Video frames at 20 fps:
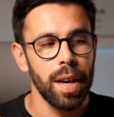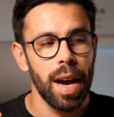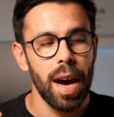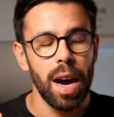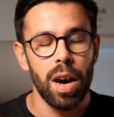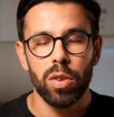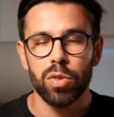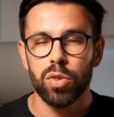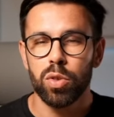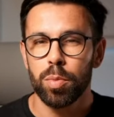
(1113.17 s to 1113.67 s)

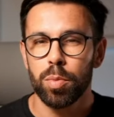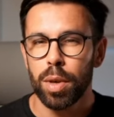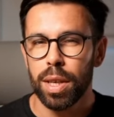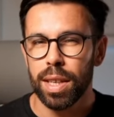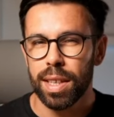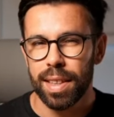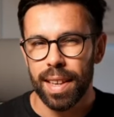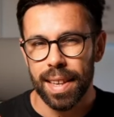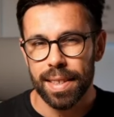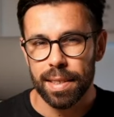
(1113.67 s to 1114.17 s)
how to bring
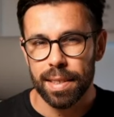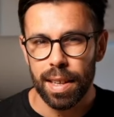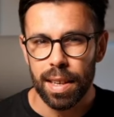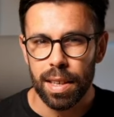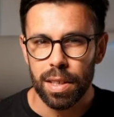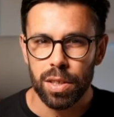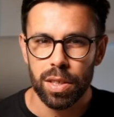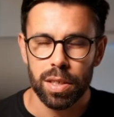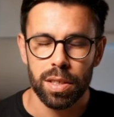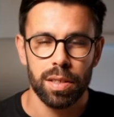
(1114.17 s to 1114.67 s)
an
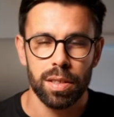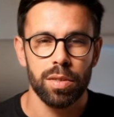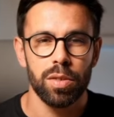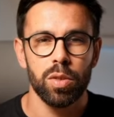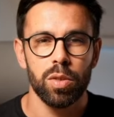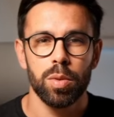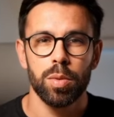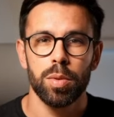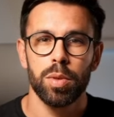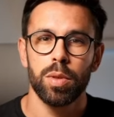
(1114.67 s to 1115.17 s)
extension
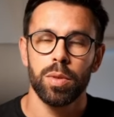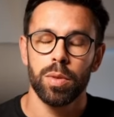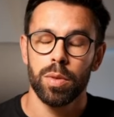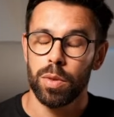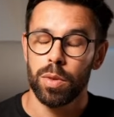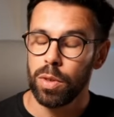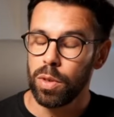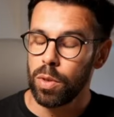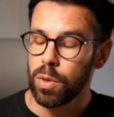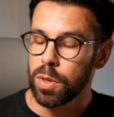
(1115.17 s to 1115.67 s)
to
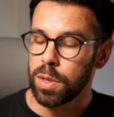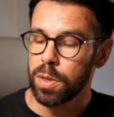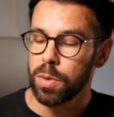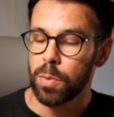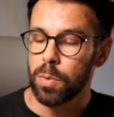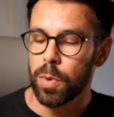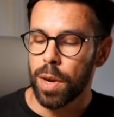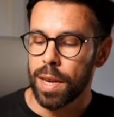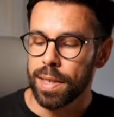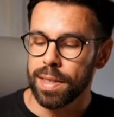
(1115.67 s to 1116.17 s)
use the
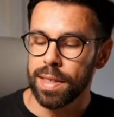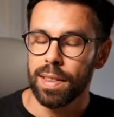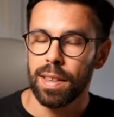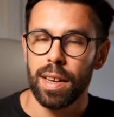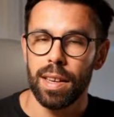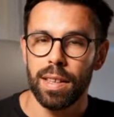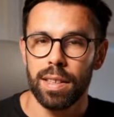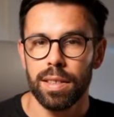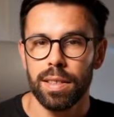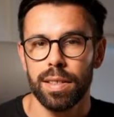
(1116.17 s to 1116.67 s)
REST
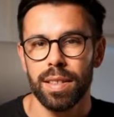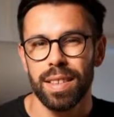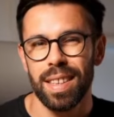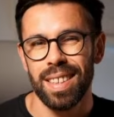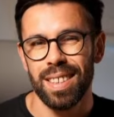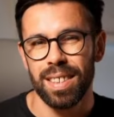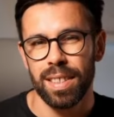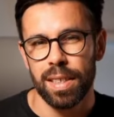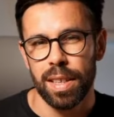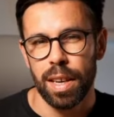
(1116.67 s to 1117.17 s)
client
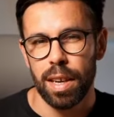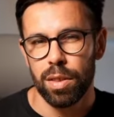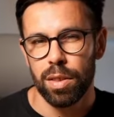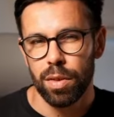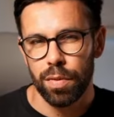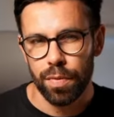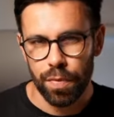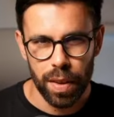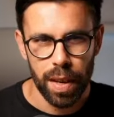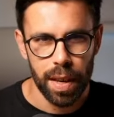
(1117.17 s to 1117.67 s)
inside
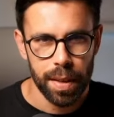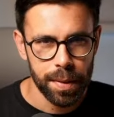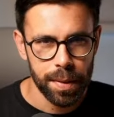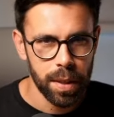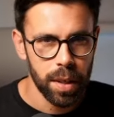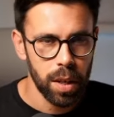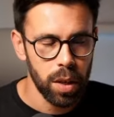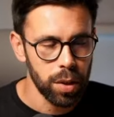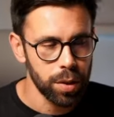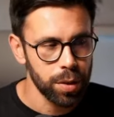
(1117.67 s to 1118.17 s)
of VS
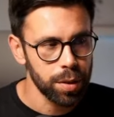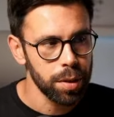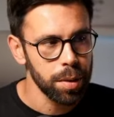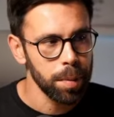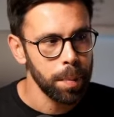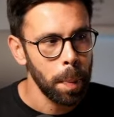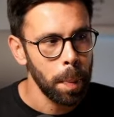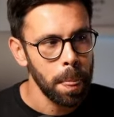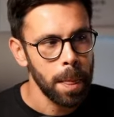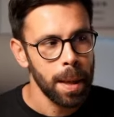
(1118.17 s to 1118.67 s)
Code.
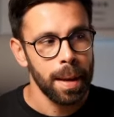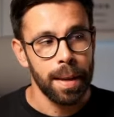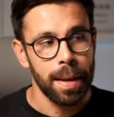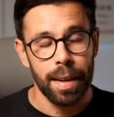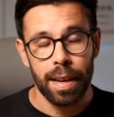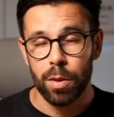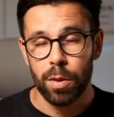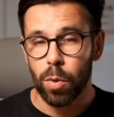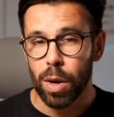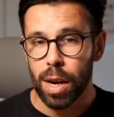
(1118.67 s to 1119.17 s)

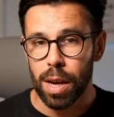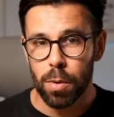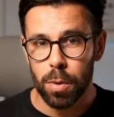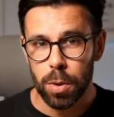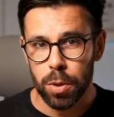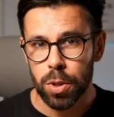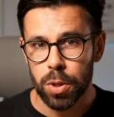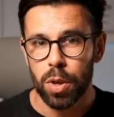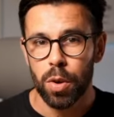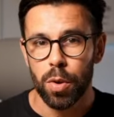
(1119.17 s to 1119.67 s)
And what I will
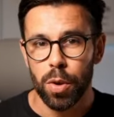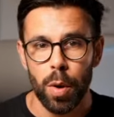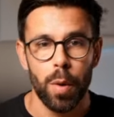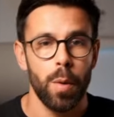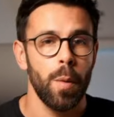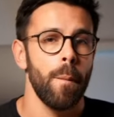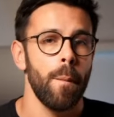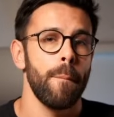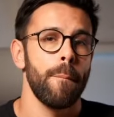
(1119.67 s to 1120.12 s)
show you